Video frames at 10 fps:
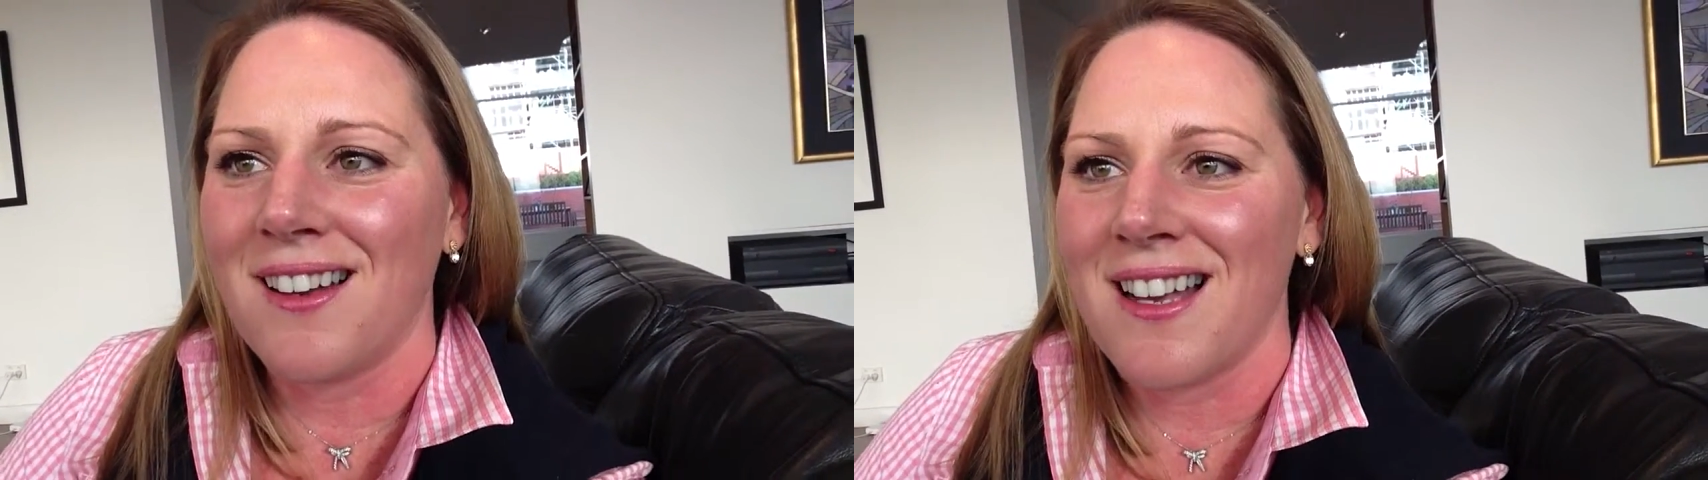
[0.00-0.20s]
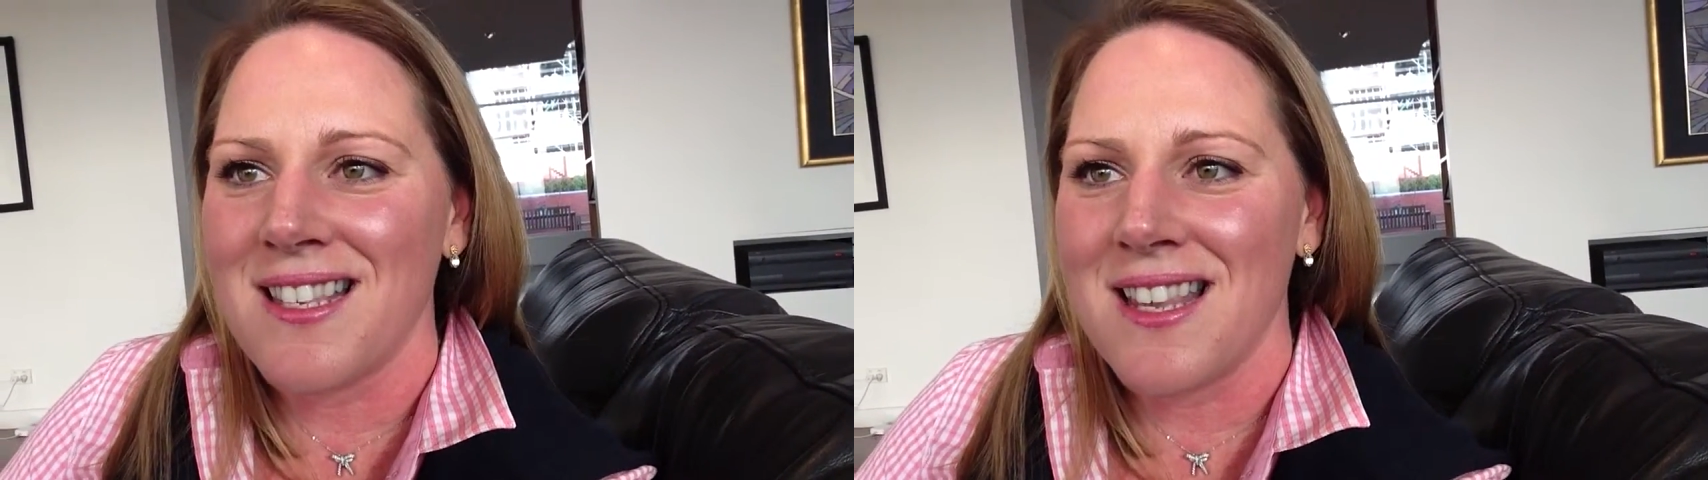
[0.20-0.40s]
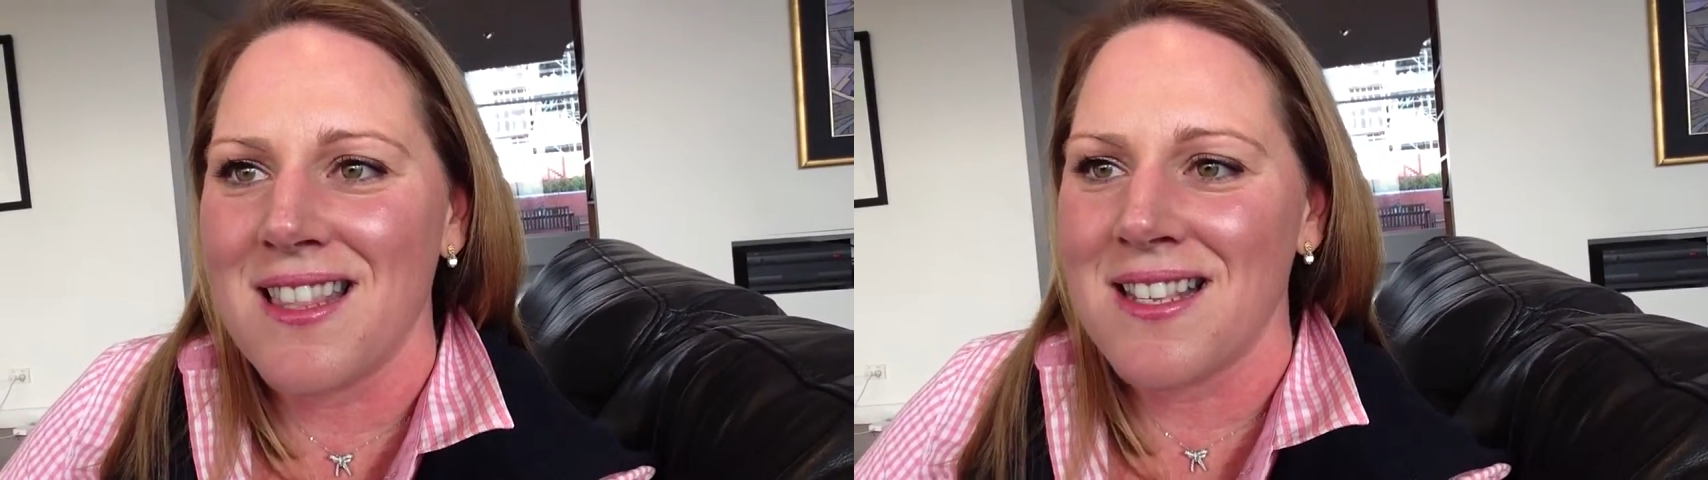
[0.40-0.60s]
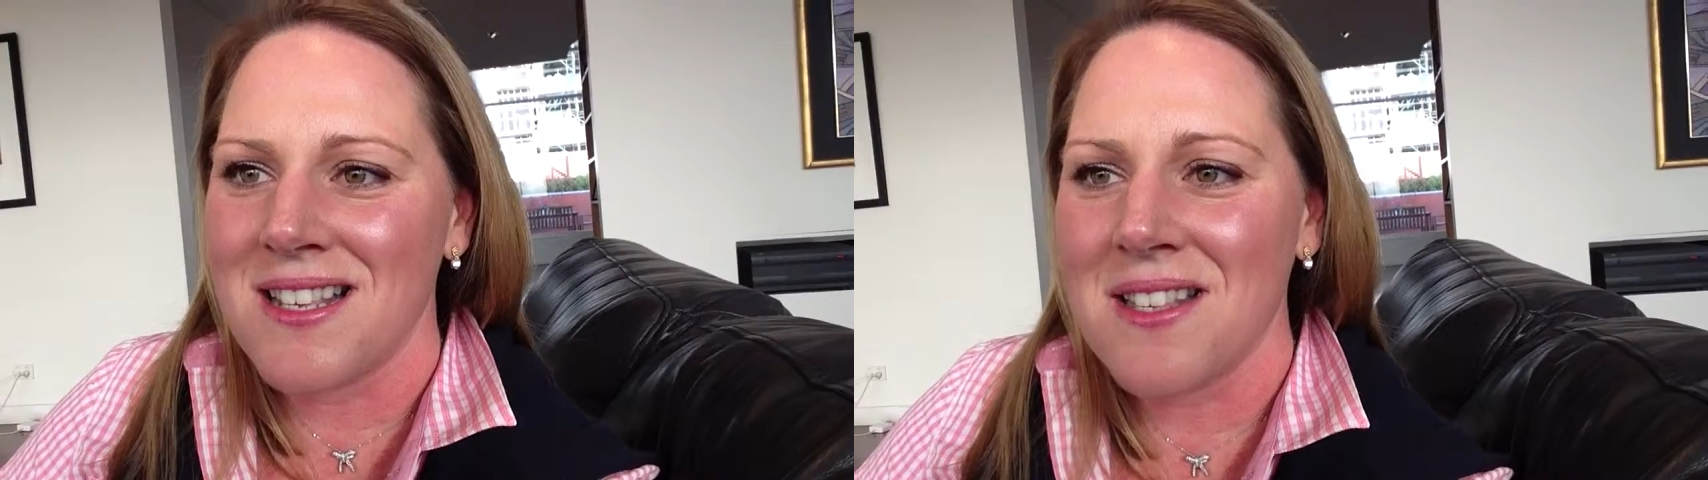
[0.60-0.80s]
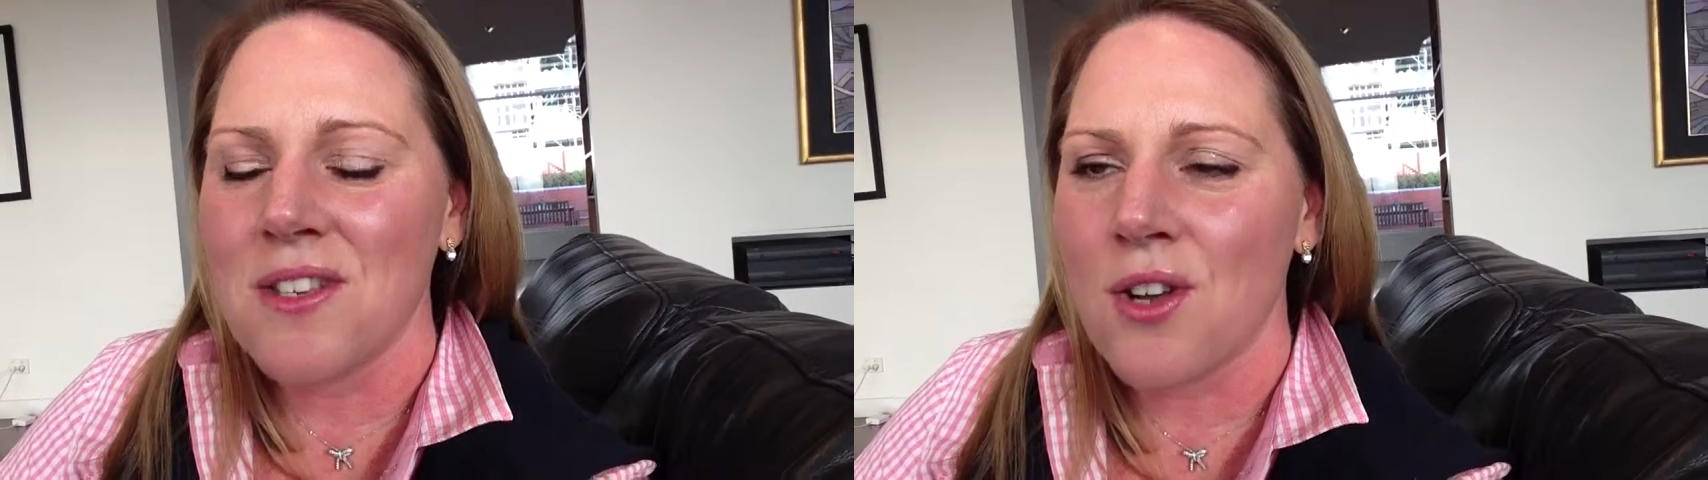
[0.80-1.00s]
I said, this
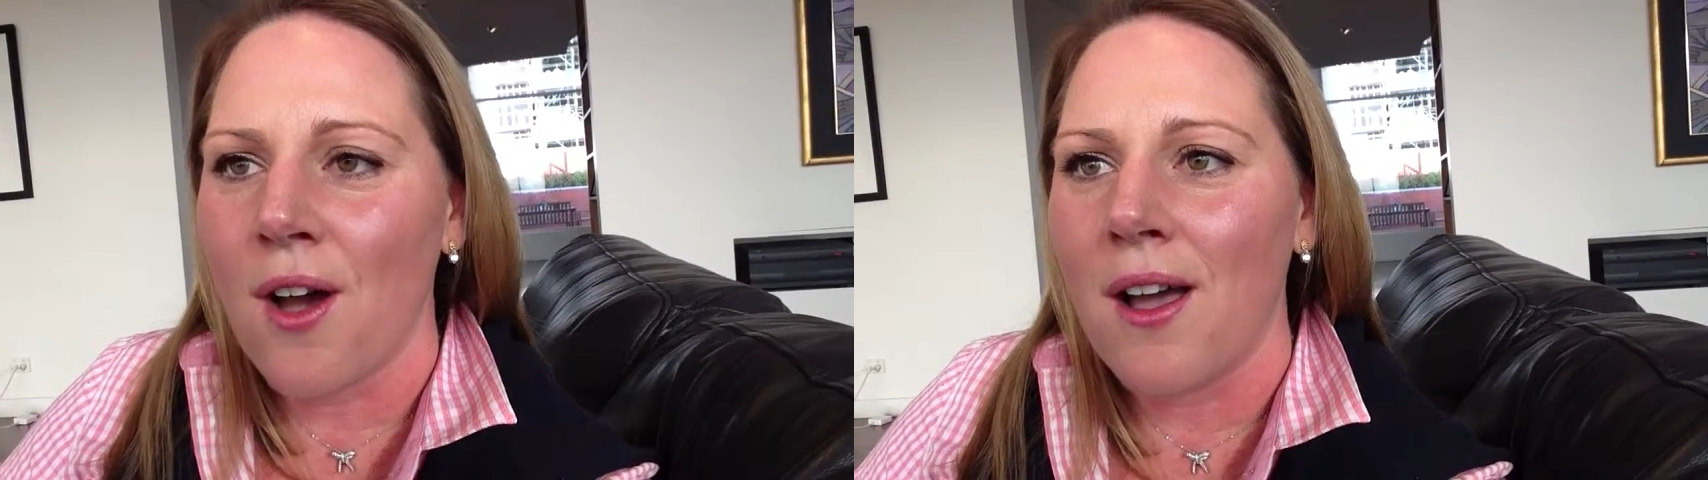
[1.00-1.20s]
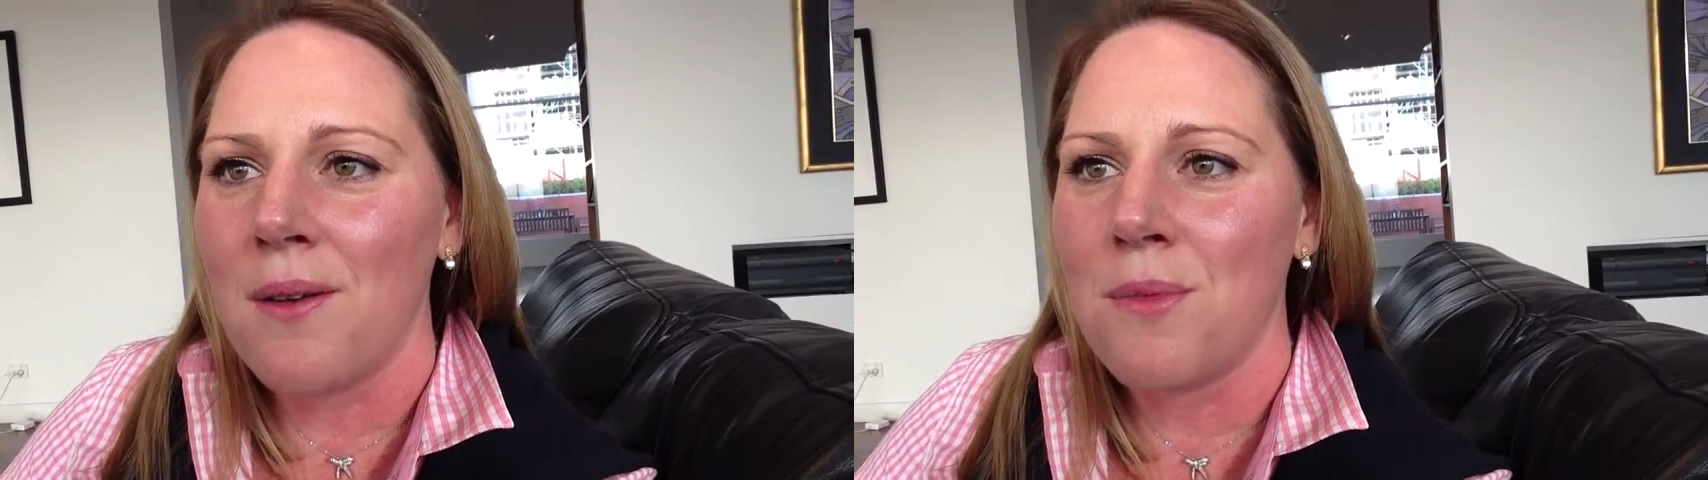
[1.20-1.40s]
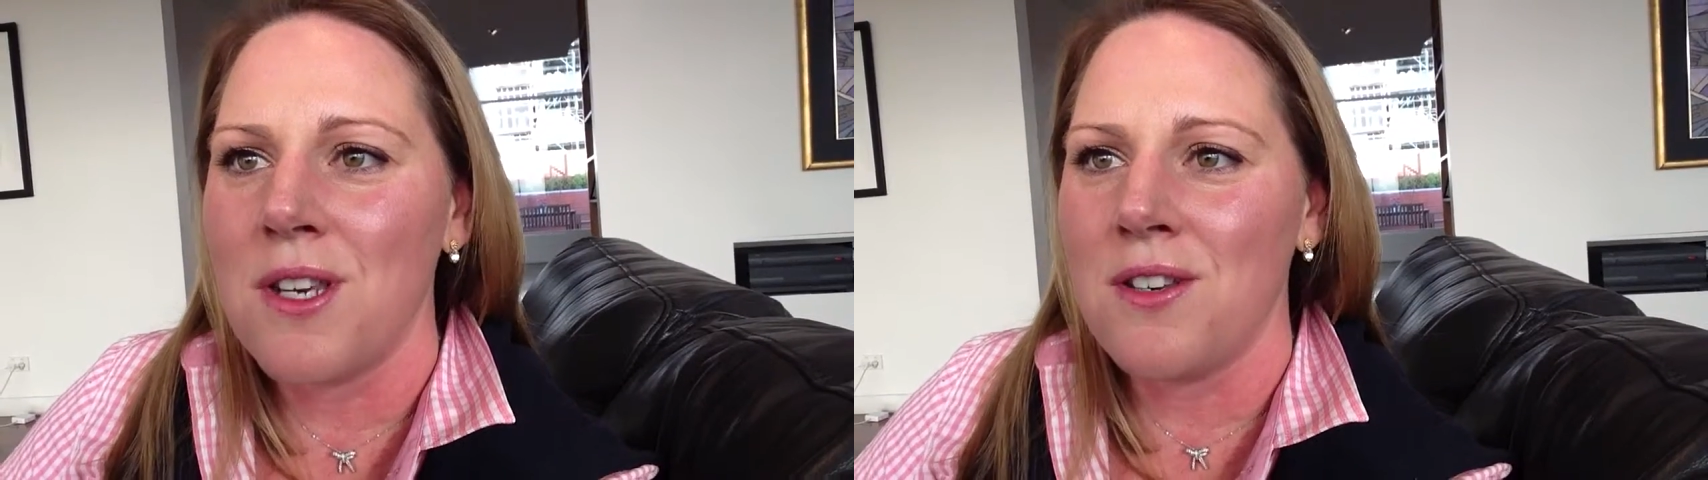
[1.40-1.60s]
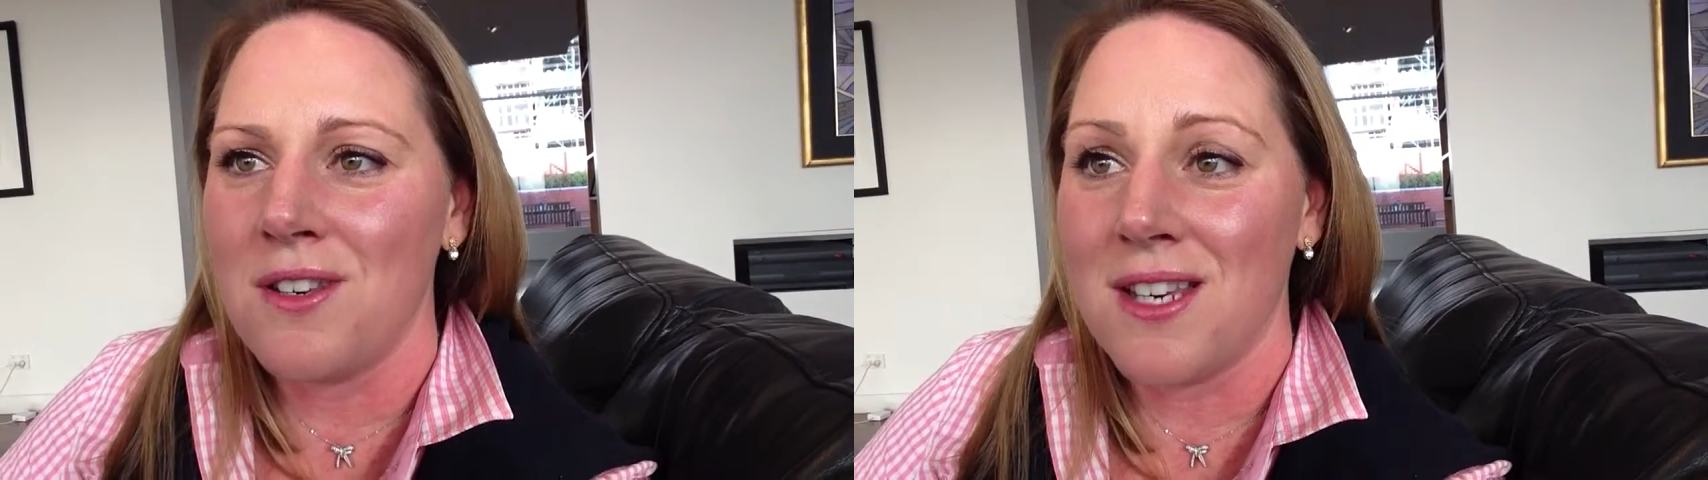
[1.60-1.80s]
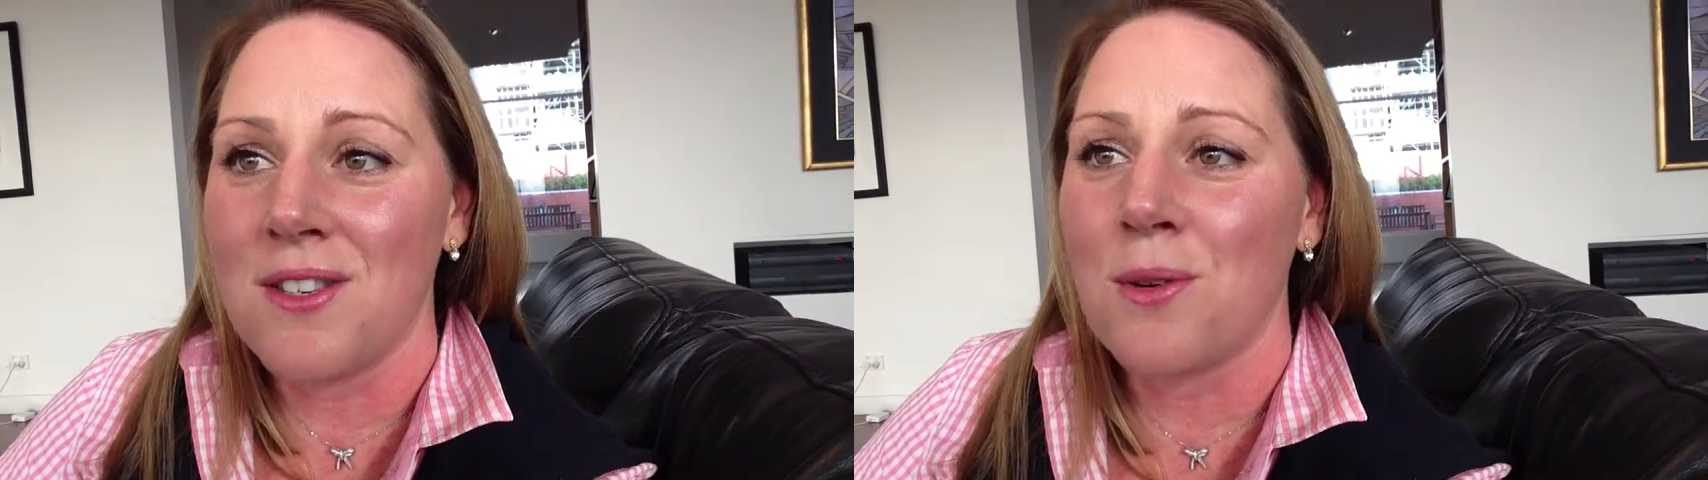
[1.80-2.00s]
is the time when you need